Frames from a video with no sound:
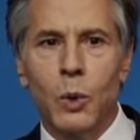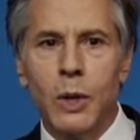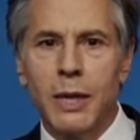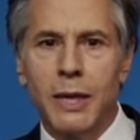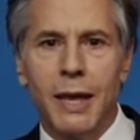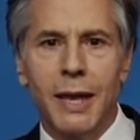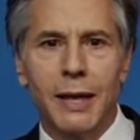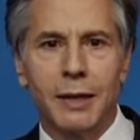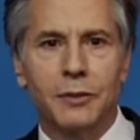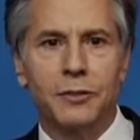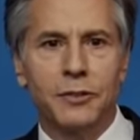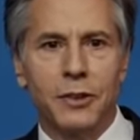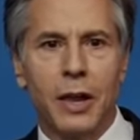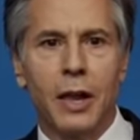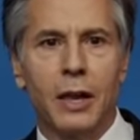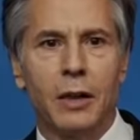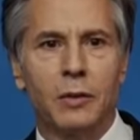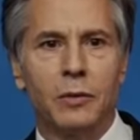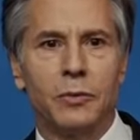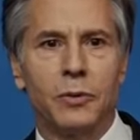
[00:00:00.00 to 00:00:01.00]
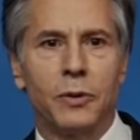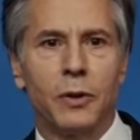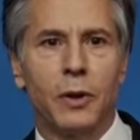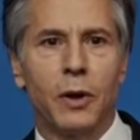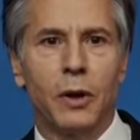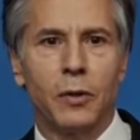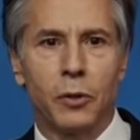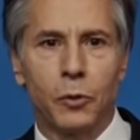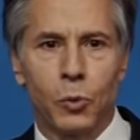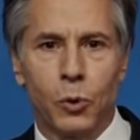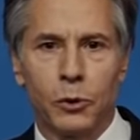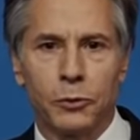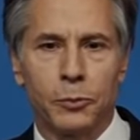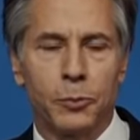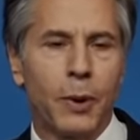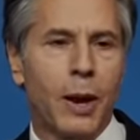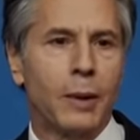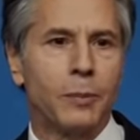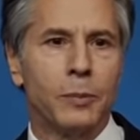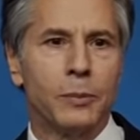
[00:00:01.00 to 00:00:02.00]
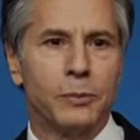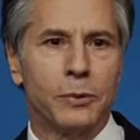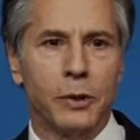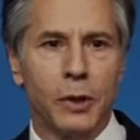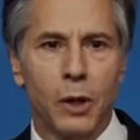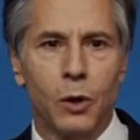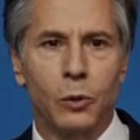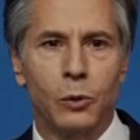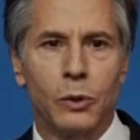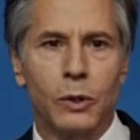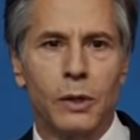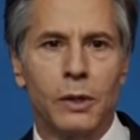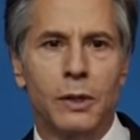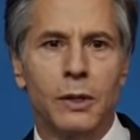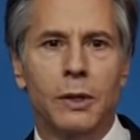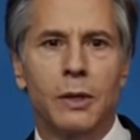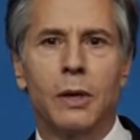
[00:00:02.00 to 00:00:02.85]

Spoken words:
we can't solve all of the world's problems alone.